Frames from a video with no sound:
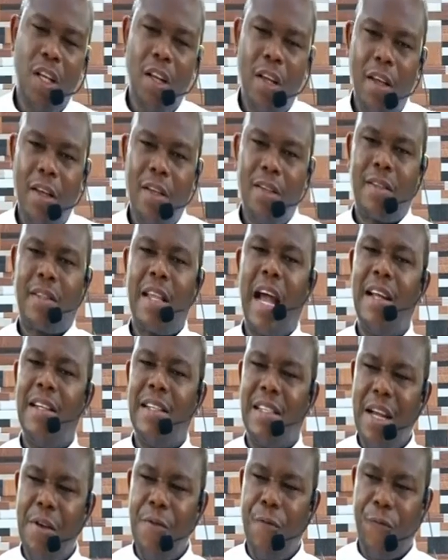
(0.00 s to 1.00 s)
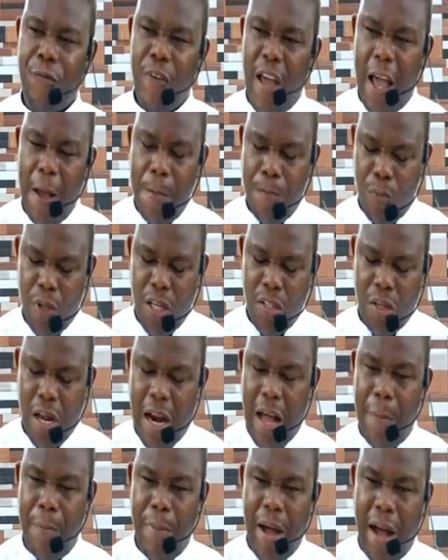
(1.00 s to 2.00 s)
Standing firm is
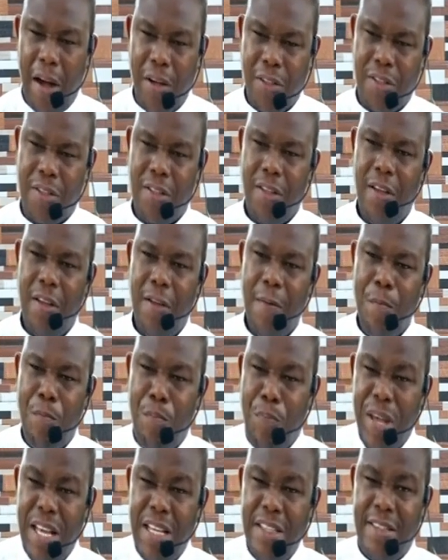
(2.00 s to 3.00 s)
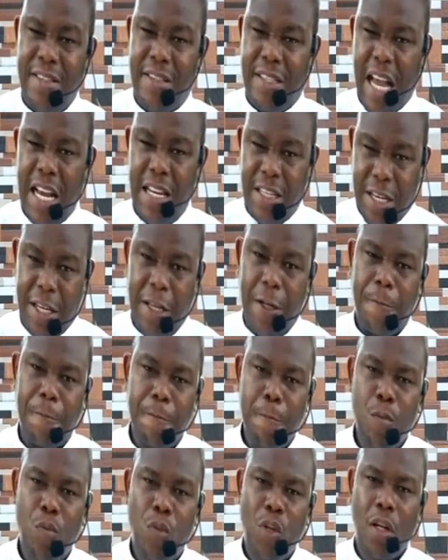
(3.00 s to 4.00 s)
all about being steady,
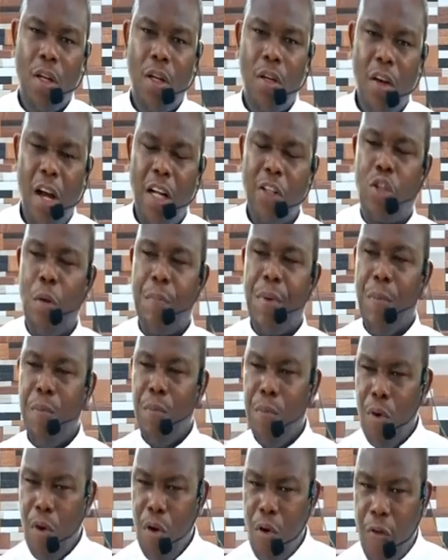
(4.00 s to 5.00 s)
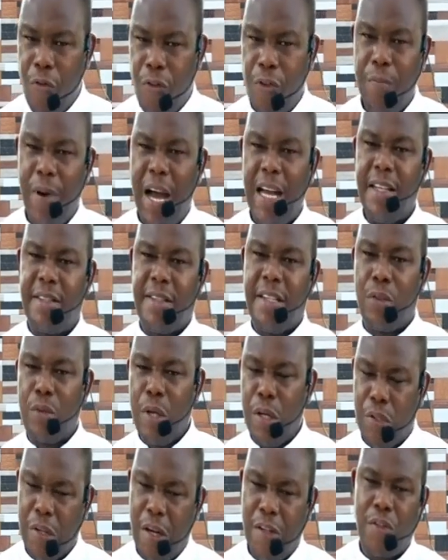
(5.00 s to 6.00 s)
not to be moved by the
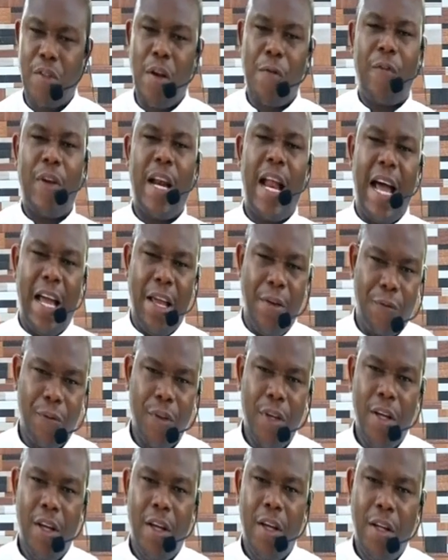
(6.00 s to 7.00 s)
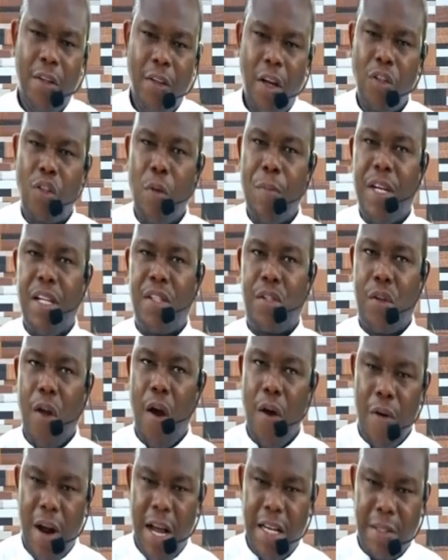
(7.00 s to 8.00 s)
situations of life, not to be
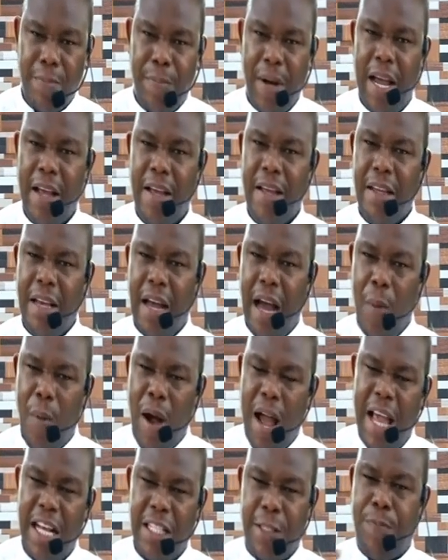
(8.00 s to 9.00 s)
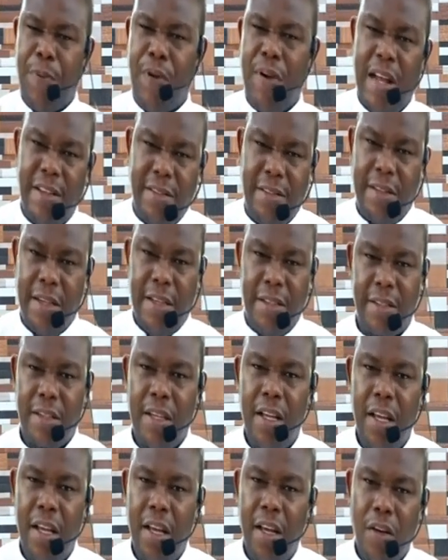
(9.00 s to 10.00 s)
discouraged by our experiences,
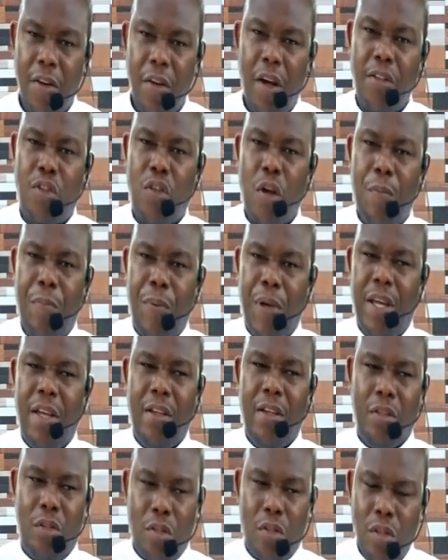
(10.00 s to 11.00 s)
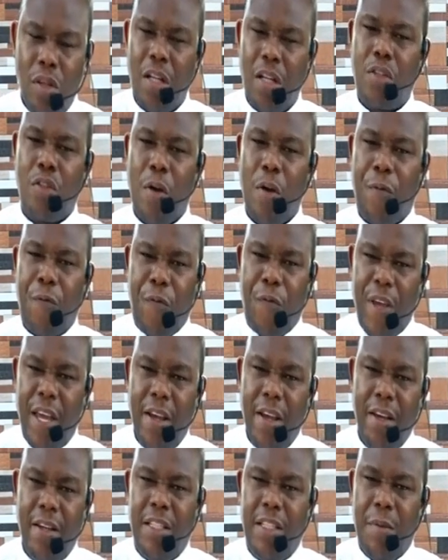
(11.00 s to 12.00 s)
not to
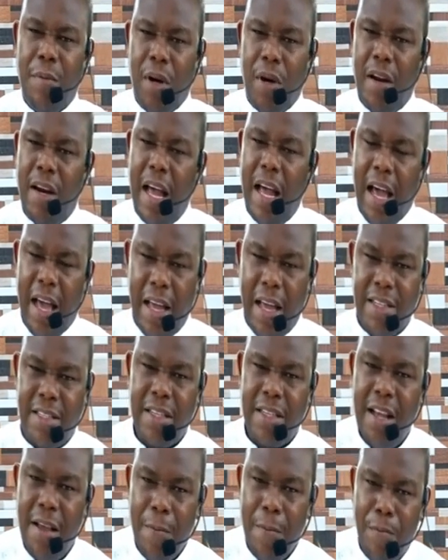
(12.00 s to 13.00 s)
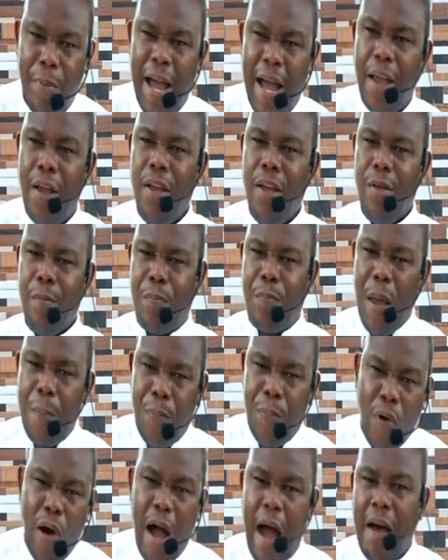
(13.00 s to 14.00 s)
feel demoralized by
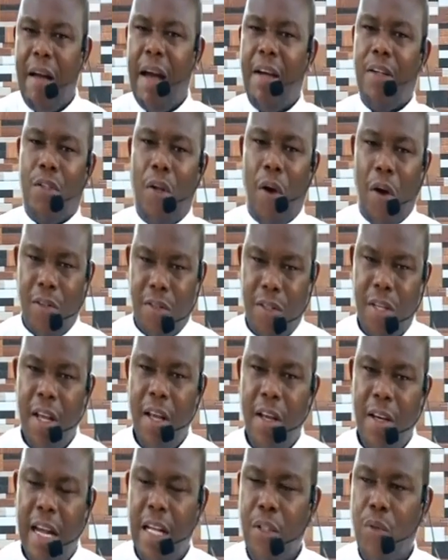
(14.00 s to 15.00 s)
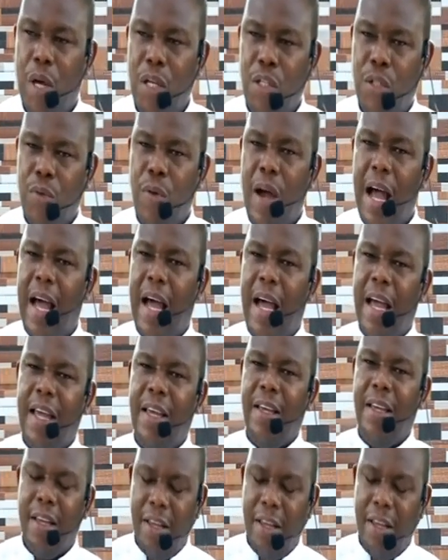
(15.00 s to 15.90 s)
people around us. That was why